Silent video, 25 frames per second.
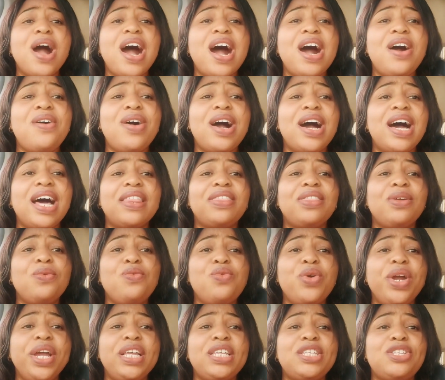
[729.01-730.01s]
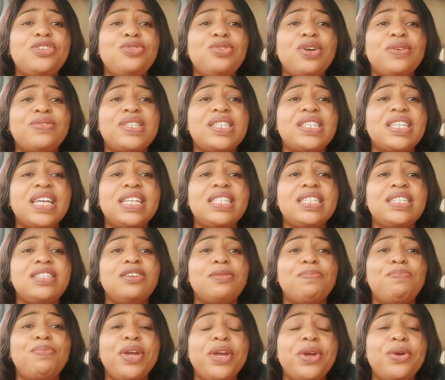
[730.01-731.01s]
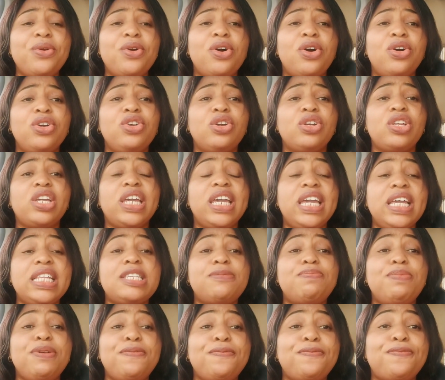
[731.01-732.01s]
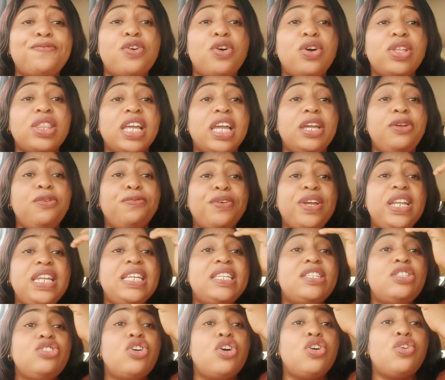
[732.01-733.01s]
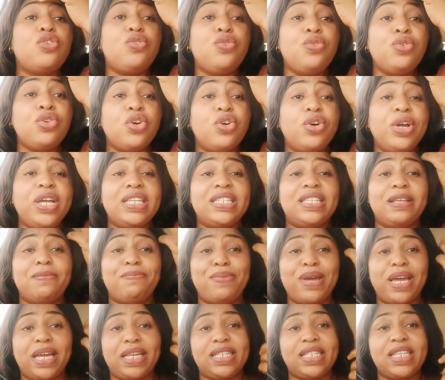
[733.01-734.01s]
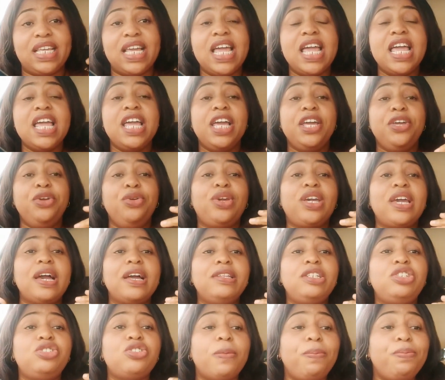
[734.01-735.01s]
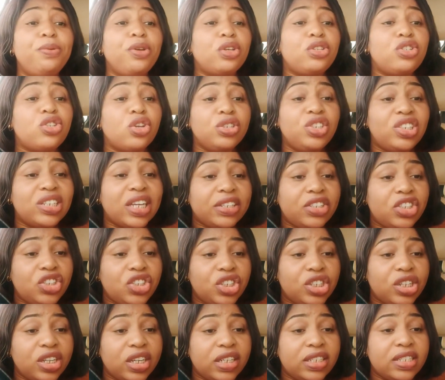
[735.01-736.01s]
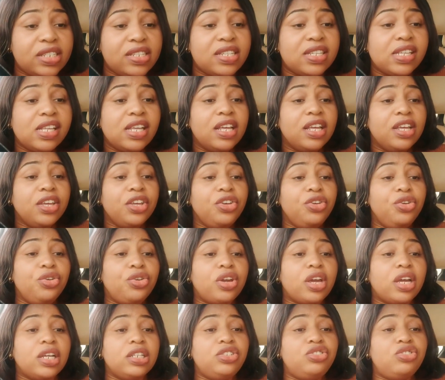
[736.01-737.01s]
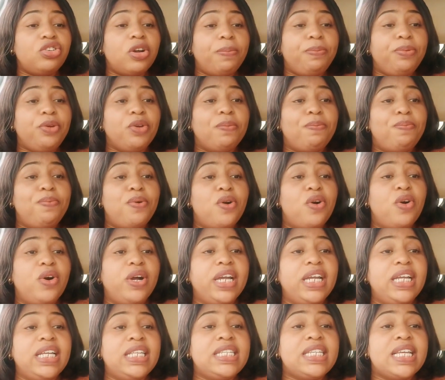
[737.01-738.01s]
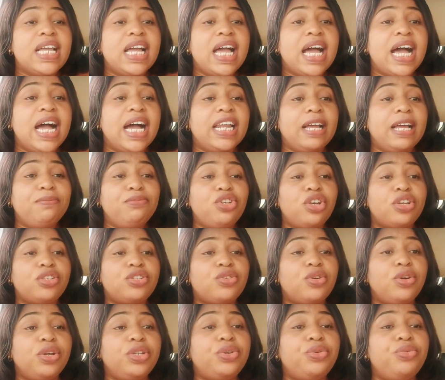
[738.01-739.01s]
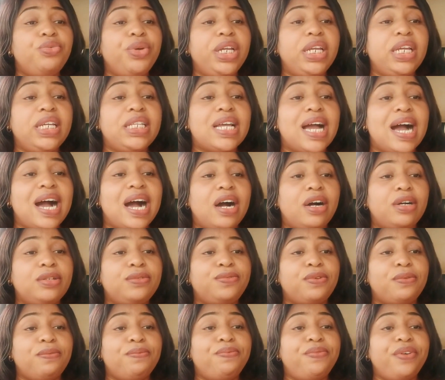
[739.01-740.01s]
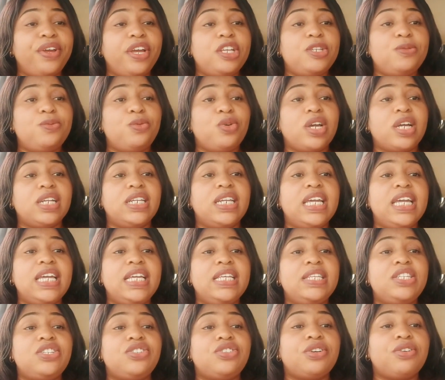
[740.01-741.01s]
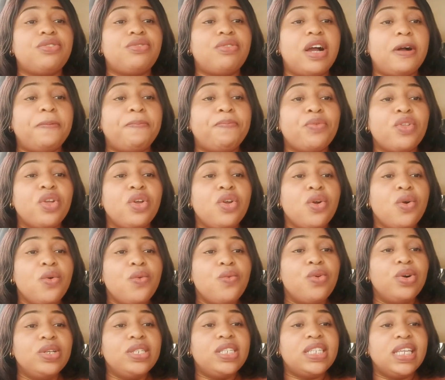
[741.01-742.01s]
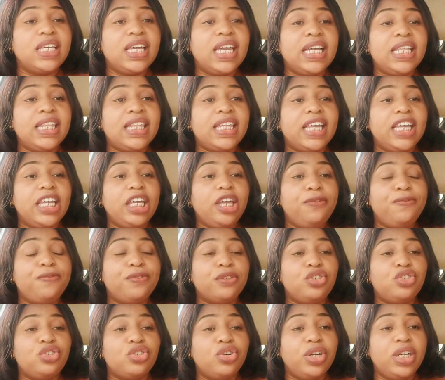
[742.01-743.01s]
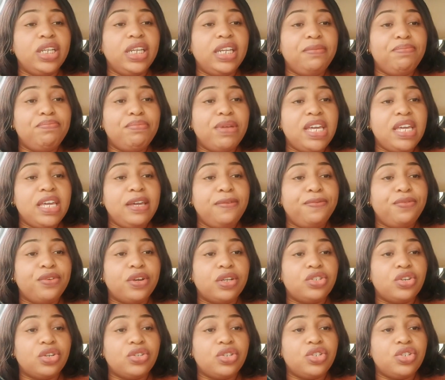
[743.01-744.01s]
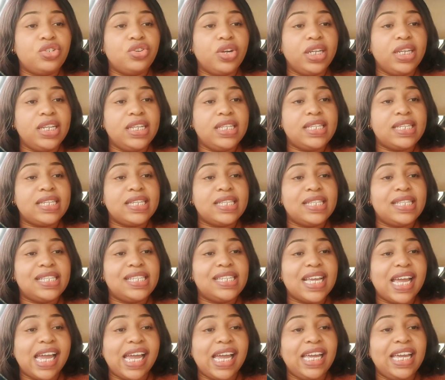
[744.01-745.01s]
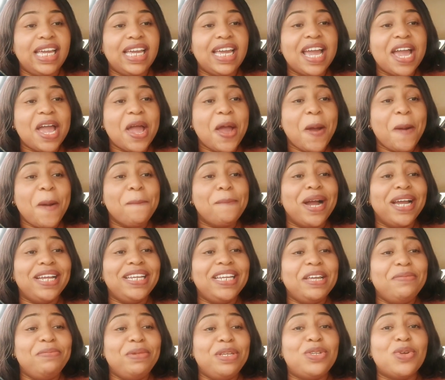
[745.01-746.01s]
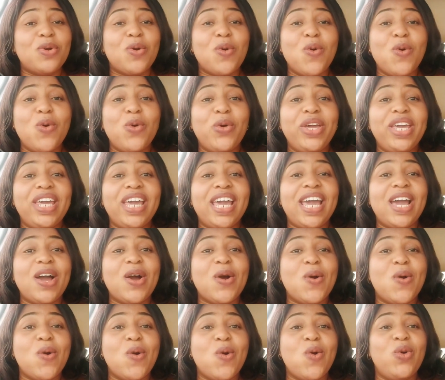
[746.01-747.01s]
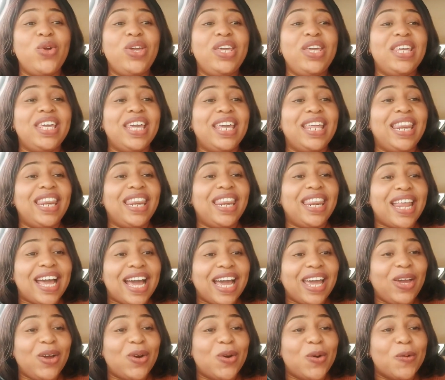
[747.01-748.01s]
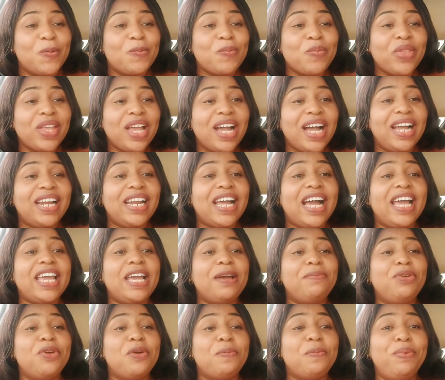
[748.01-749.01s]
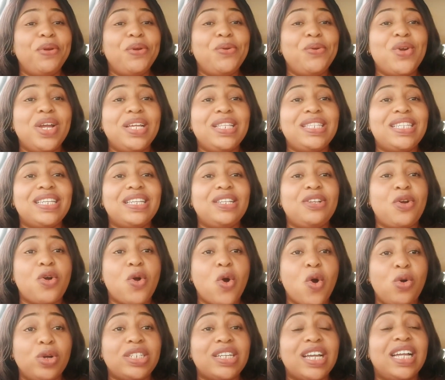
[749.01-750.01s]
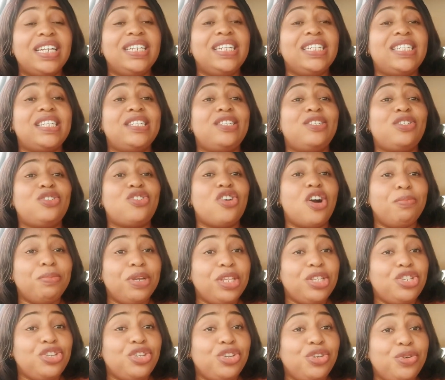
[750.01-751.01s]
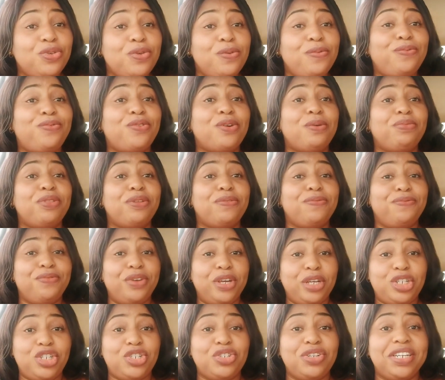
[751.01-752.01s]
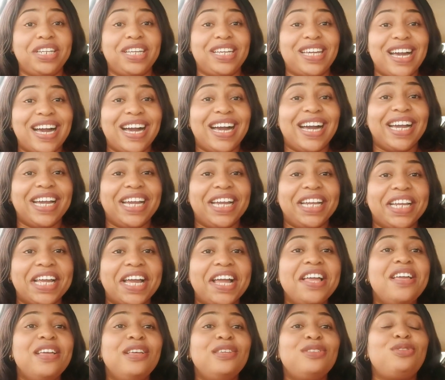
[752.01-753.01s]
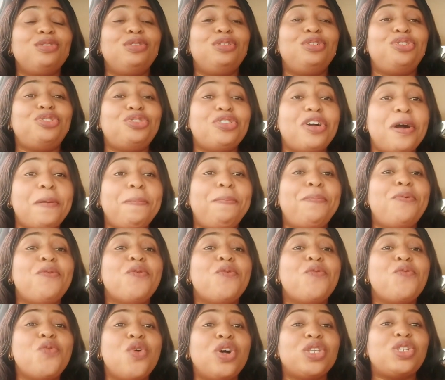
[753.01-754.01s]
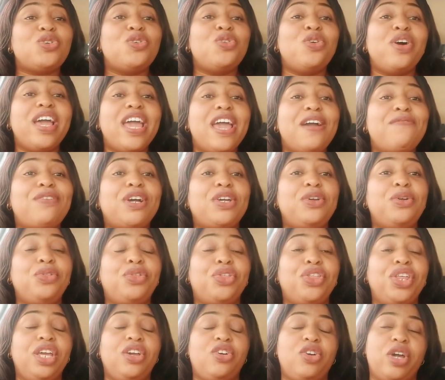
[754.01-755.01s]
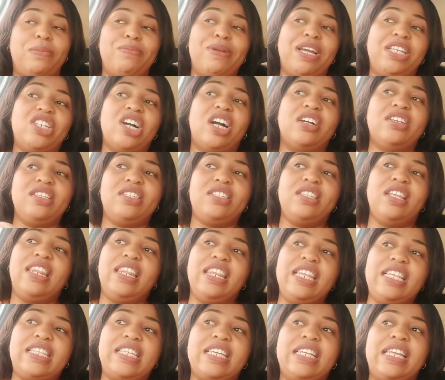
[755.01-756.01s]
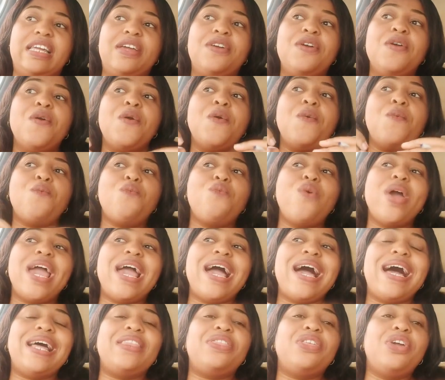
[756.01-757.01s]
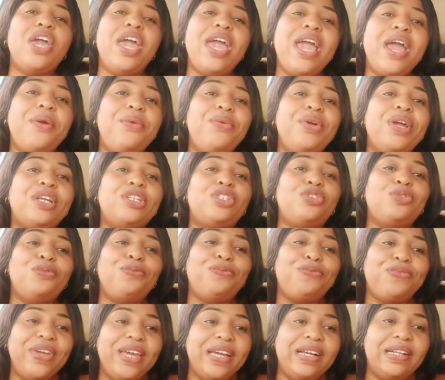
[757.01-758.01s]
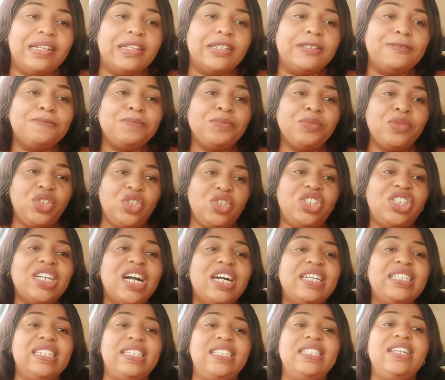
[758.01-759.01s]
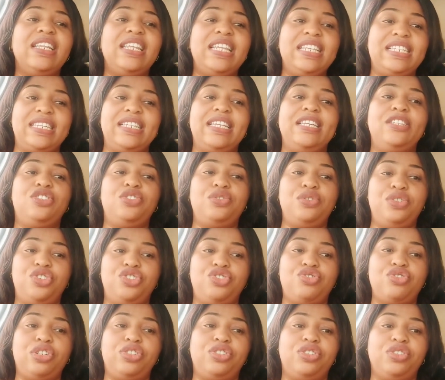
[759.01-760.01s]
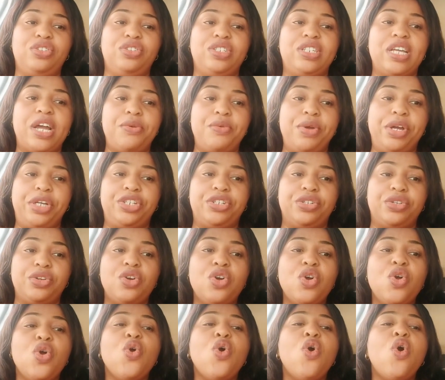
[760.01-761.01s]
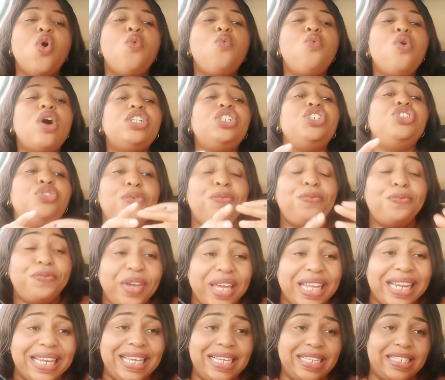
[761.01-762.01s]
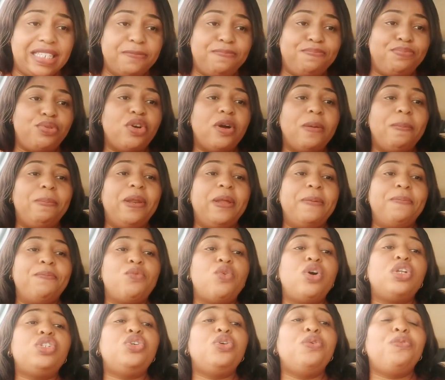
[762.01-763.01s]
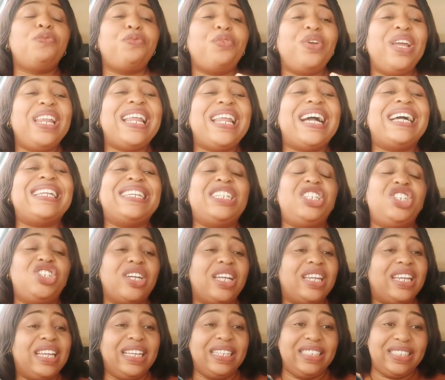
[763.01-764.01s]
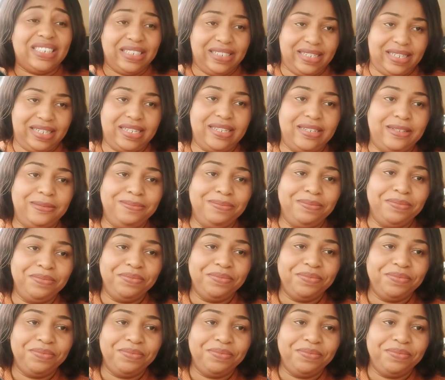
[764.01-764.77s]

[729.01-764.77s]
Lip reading: How are the ways you have said to your parents or your kids before that you feel is not good or is the best? You can drop your suggestions. You can drop your point. And I'm just going to read it out from Facebook and Instagram. Once again, thank you for joining me. If you're just joining today, my name is Oye Oye Layo. And I am your parenting coach. And this is coming to you from the Vision Guide. So drop whatever you think. Okay, my child is not listening. Where are the areas you feel your child is not listening to instruction or direction? Or what do you feel is the problem? What do you feel are the challenges?